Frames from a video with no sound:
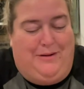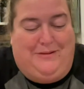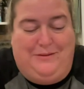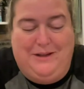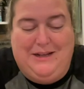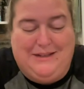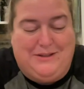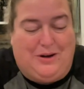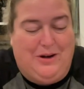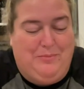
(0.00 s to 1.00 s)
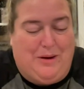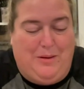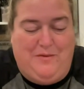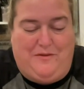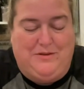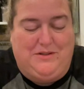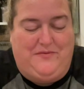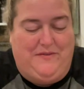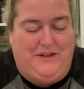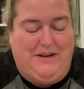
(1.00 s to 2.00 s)
only started probably the first
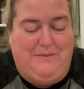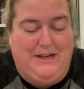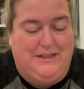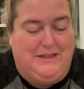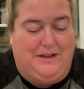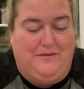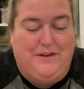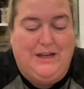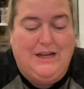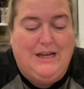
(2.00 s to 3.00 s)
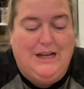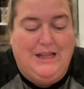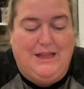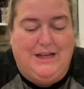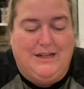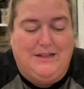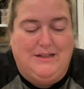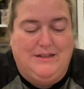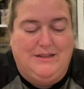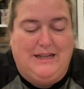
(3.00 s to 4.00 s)
15 minutes of
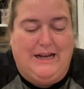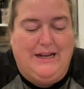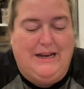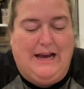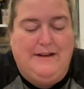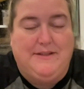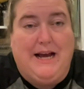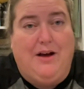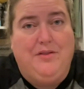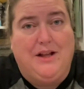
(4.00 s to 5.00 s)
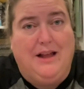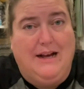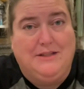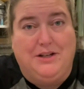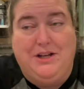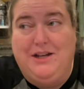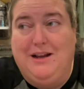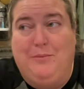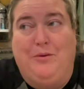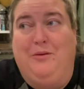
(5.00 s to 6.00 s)
the second Knives Out, The Glass
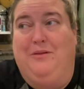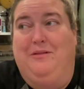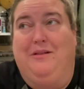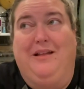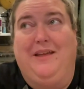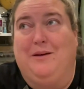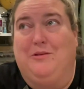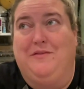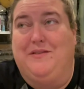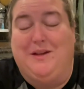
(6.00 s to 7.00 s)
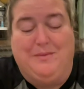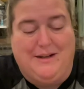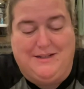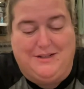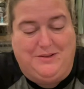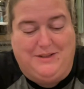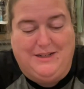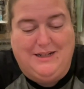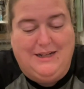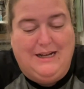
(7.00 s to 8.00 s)
Onion. I think I'm only 15 minutes into it.
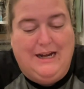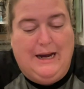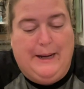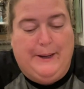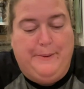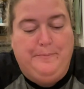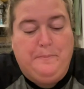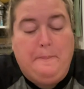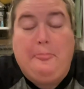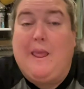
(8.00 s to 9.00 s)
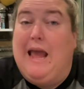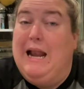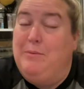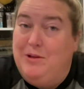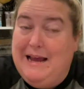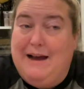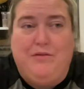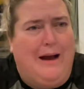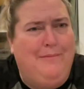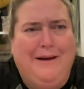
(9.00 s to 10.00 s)
And I'm gonna have
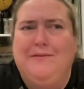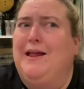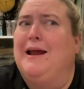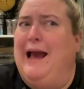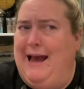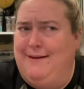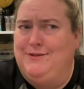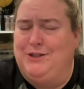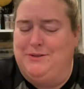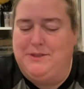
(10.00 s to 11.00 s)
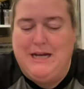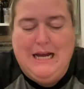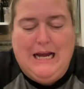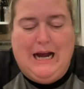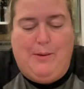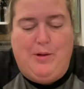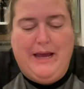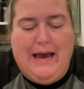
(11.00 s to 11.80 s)
a lot of half shows. I'm only